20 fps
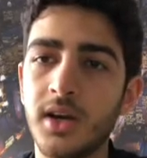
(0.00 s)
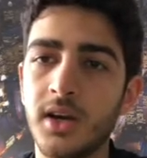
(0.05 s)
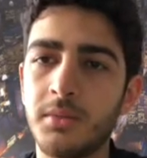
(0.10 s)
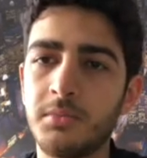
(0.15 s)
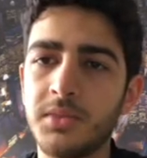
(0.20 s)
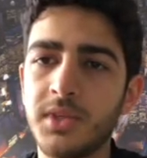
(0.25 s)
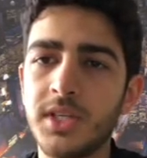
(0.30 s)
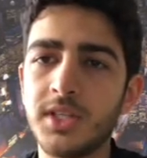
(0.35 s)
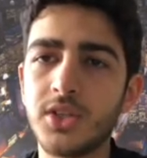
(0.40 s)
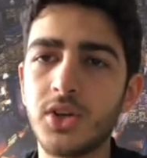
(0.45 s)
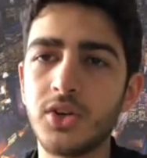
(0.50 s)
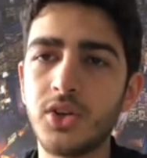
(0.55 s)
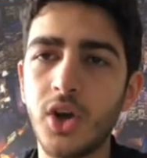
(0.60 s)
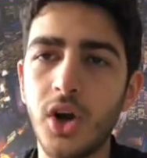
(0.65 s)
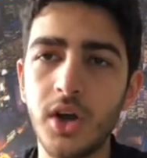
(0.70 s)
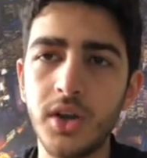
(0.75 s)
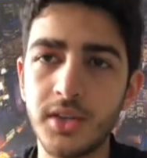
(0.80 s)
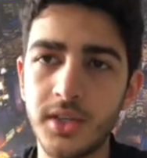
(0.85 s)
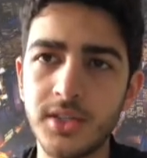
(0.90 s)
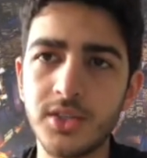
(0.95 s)
These are
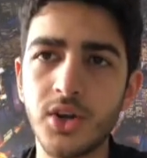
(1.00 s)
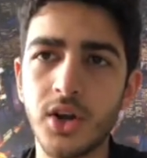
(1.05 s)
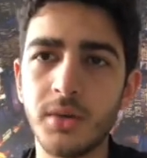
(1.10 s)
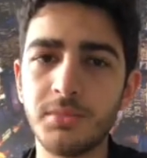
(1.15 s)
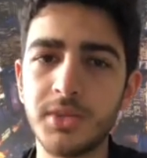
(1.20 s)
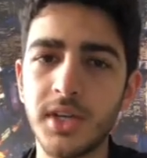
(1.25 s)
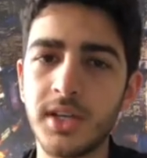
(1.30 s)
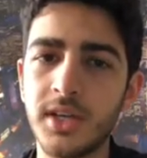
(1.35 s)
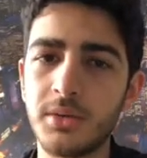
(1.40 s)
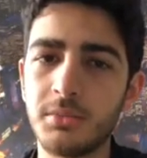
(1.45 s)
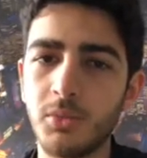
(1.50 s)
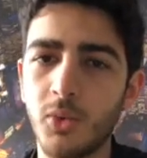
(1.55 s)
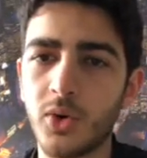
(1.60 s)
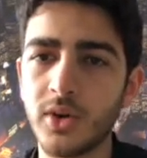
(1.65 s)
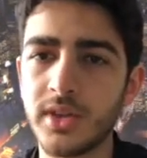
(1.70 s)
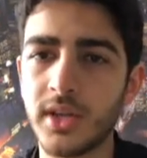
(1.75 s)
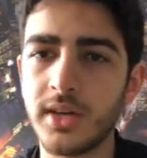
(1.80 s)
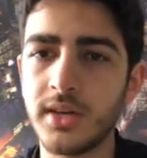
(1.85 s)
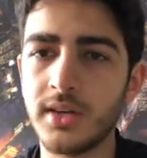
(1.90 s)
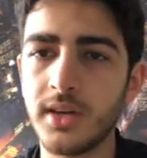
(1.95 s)
updated more
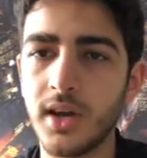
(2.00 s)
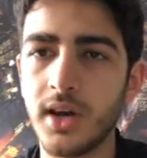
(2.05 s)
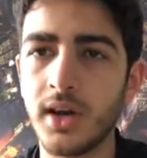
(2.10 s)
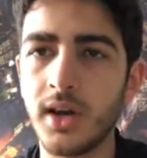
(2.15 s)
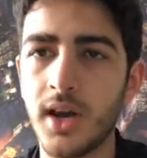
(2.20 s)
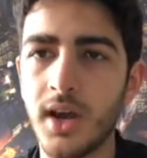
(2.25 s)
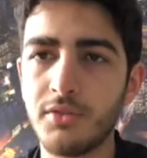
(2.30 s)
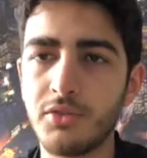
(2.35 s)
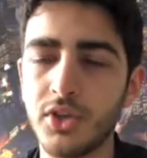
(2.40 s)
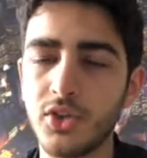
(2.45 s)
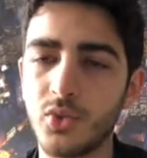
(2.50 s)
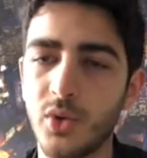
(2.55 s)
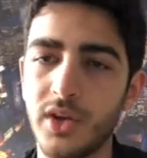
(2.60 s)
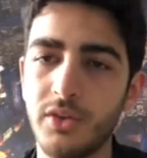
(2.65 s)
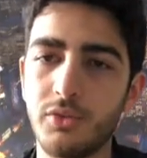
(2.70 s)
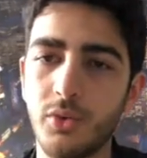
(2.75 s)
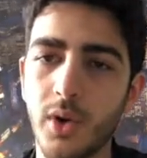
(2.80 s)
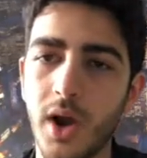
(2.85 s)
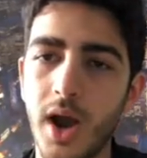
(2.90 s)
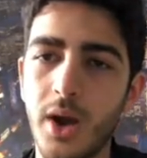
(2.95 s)
than every
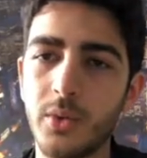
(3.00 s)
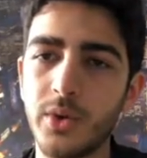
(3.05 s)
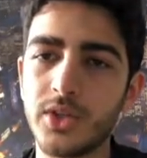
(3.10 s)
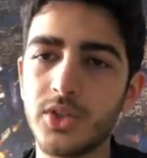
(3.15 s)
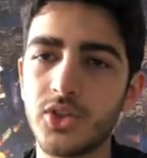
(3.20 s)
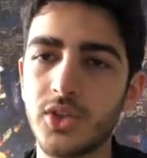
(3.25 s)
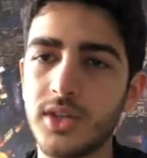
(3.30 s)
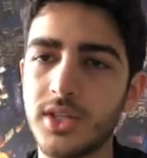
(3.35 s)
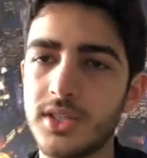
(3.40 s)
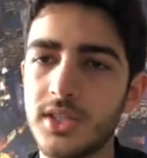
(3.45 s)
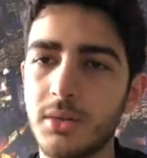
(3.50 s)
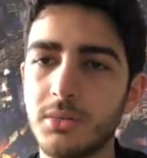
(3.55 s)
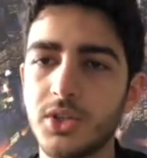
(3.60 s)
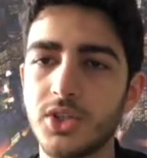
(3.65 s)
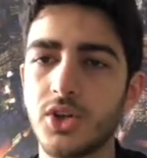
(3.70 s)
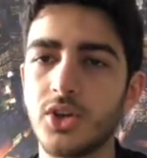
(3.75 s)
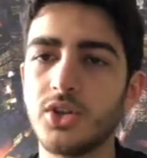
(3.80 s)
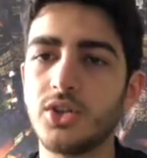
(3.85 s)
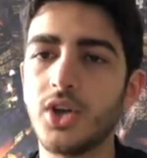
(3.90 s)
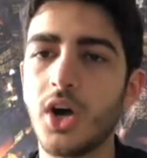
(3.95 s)
24 hours, so these numbers
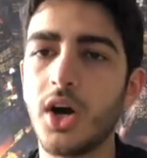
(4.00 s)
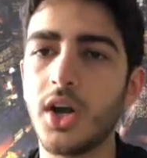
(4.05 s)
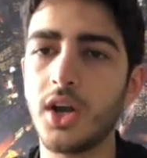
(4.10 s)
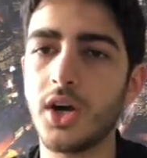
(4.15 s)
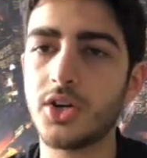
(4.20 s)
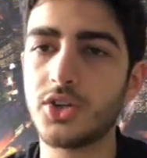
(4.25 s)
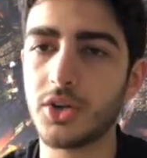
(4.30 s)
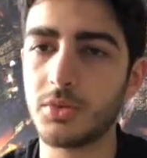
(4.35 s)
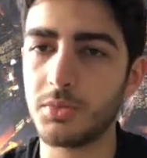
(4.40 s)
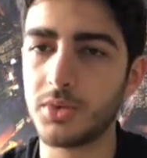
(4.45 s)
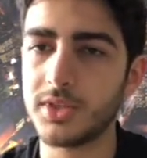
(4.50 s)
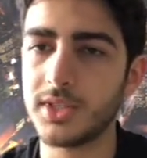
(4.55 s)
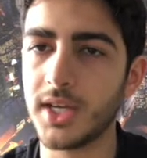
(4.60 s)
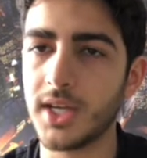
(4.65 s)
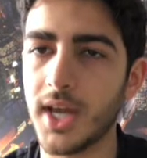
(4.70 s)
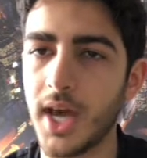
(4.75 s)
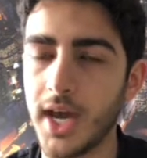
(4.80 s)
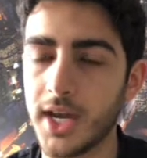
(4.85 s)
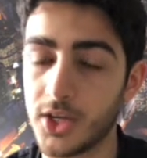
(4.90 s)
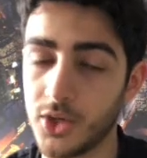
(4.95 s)
are not 100%
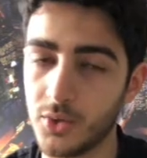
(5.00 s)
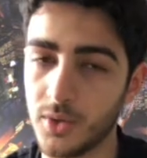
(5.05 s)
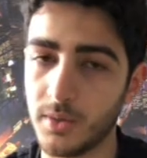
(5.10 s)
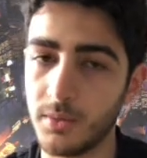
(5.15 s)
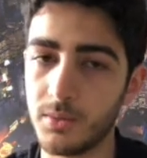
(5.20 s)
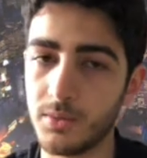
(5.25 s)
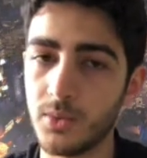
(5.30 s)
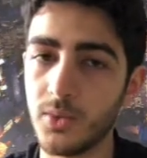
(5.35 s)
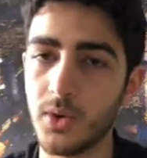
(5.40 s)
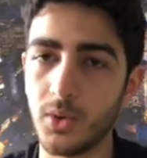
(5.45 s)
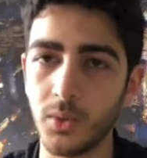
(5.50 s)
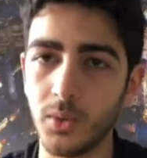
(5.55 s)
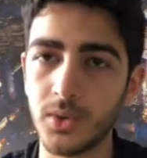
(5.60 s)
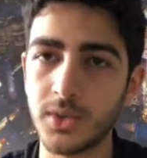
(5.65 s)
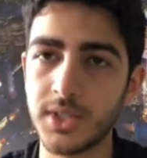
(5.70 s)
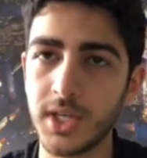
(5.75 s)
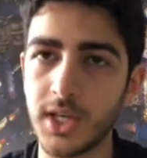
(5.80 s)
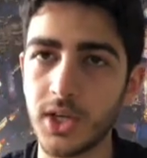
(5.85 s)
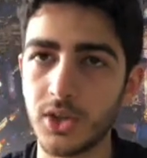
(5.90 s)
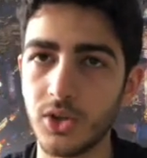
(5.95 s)
accurate. We'll
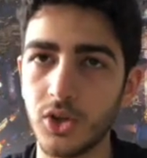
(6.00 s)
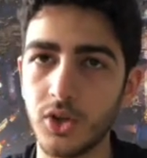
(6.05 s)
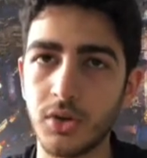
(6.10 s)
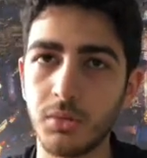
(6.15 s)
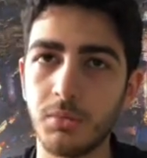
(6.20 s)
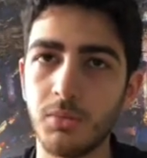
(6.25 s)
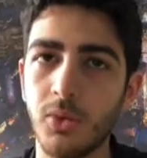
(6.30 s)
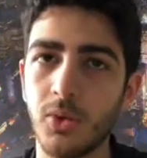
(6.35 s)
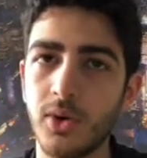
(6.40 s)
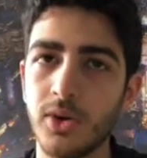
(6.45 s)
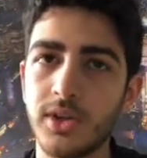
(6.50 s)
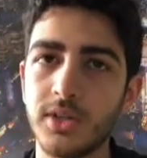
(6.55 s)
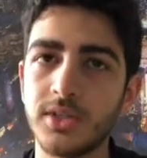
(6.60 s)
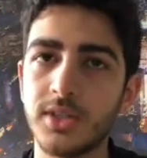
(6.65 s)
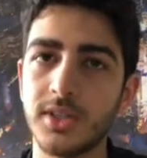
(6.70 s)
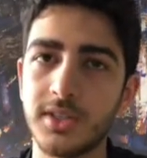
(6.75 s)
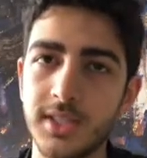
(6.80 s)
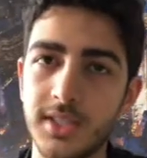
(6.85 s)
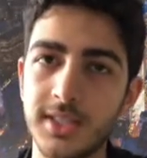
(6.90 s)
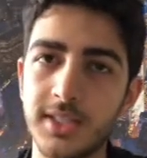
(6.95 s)
take a look more into
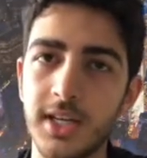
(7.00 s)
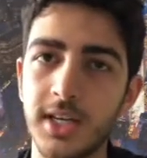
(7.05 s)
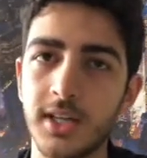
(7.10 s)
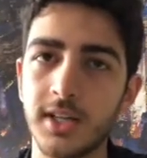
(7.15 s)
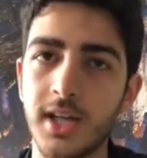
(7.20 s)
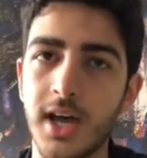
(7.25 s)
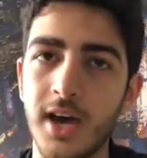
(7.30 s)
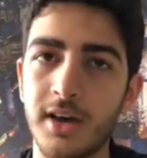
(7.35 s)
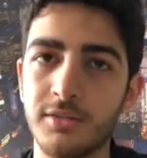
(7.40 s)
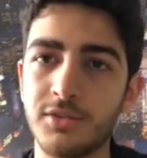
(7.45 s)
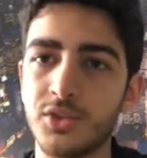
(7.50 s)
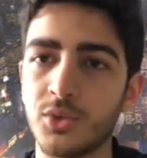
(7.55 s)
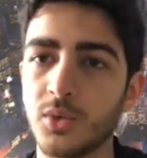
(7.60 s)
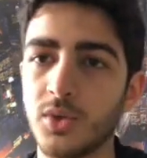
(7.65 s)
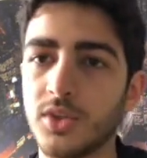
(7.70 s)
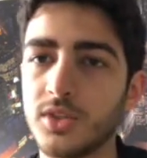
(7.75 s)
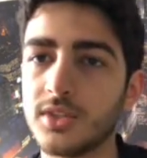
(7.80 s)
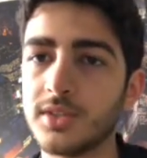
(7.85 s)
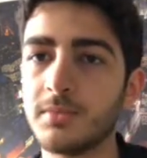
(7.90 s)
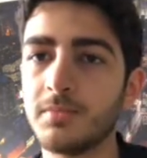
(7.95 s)
detail
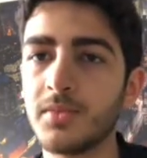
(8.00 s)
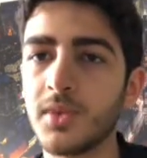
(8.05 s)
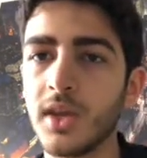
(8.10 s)
afterwards.